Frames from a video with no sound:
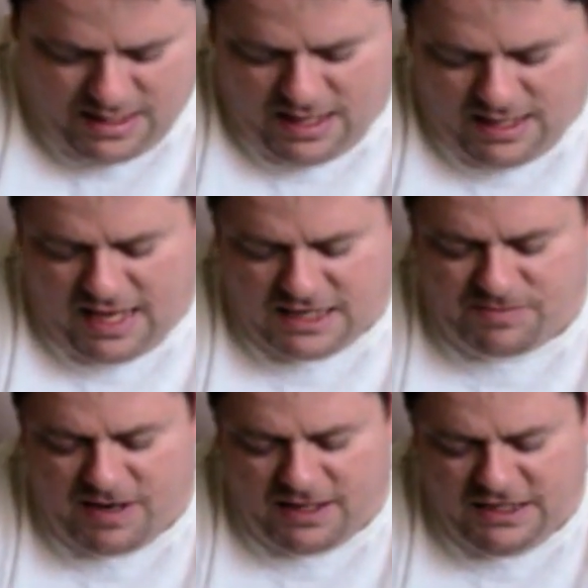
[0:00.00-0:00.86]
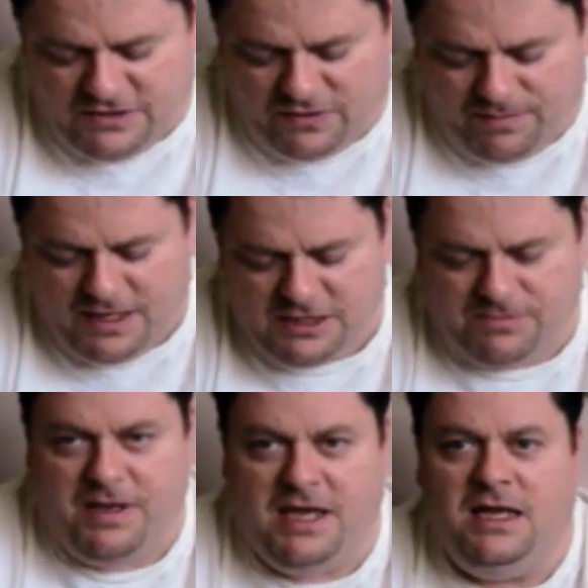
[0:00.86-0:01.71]
and last but not least for the
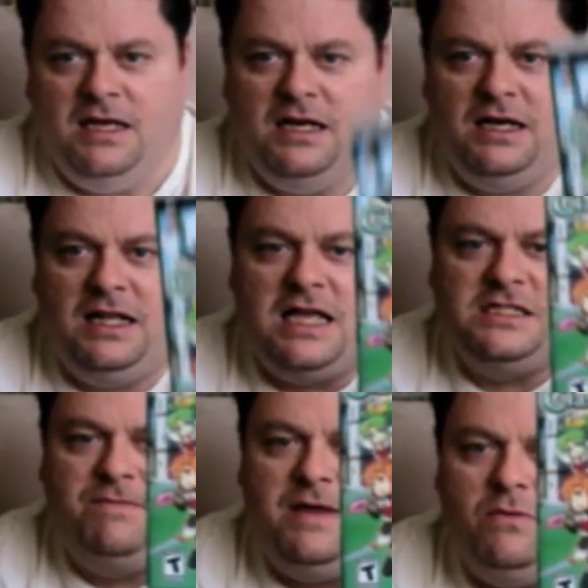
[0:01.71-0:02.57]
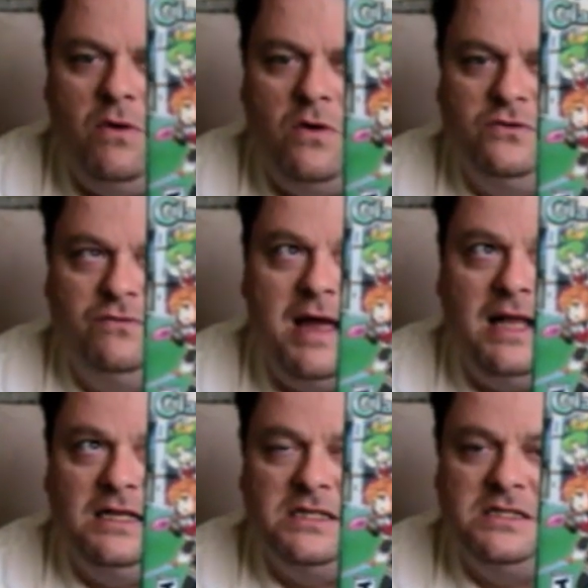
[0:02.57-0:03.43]
PSP, Class of Heroes from
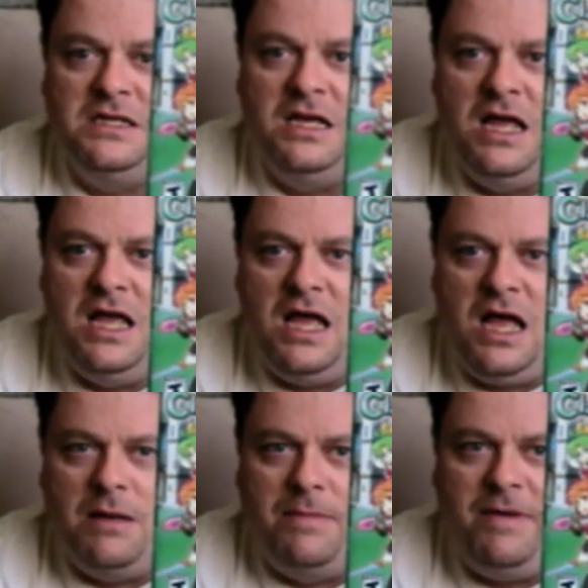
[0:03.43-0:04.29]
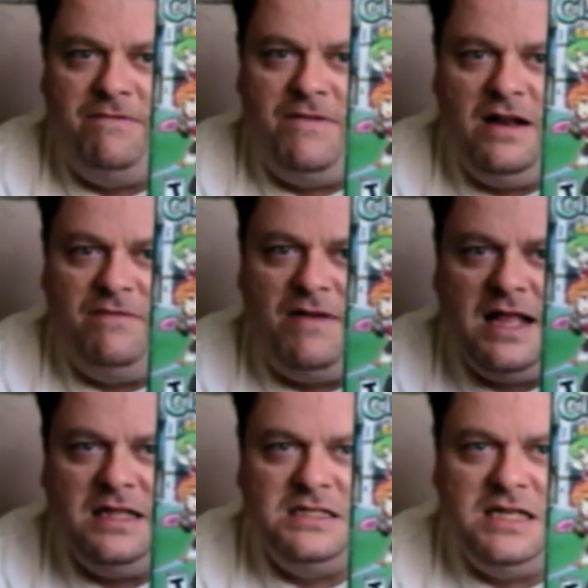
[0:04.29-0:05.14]
Atlus. I'm a big fan of
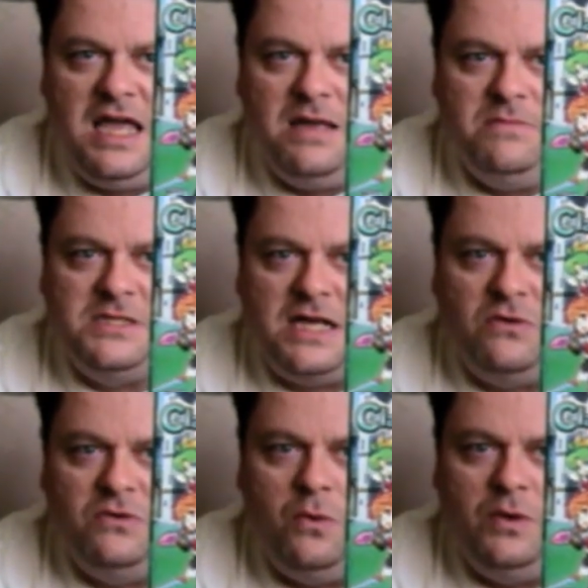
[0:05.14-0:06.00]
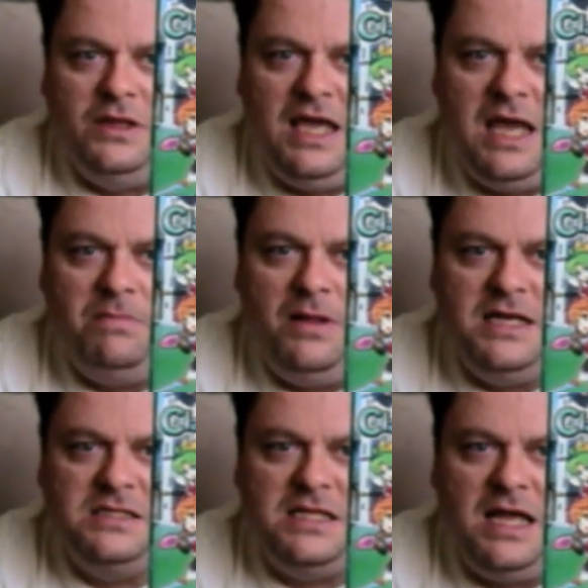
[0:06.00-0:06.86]
Atlus games. I don't know what the
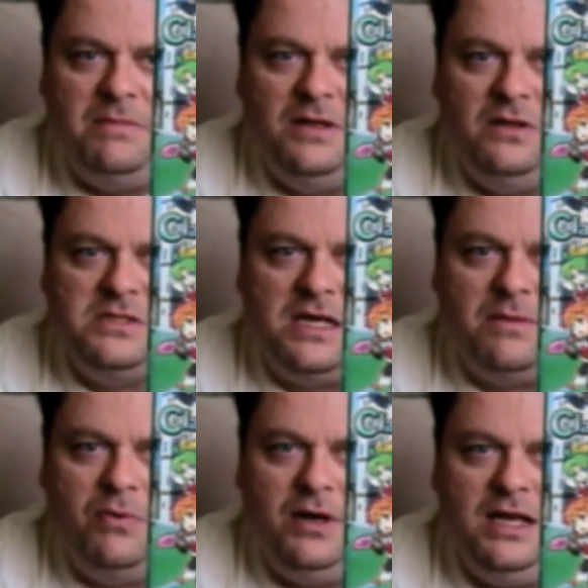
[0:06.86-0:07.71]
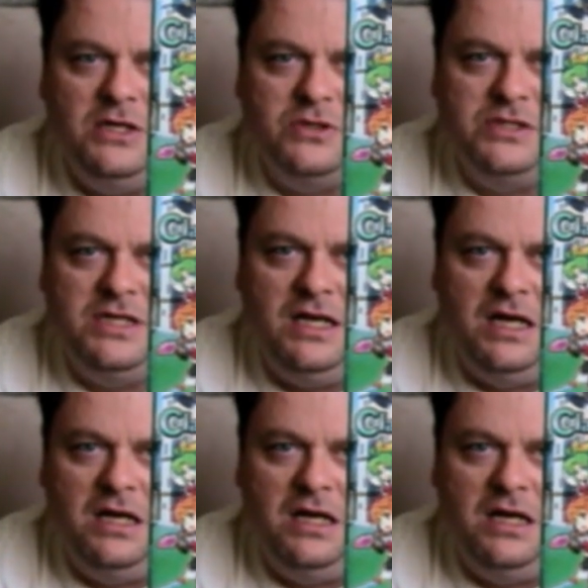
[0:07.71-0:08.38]
gameplay is like, but it looks like a pretty interesting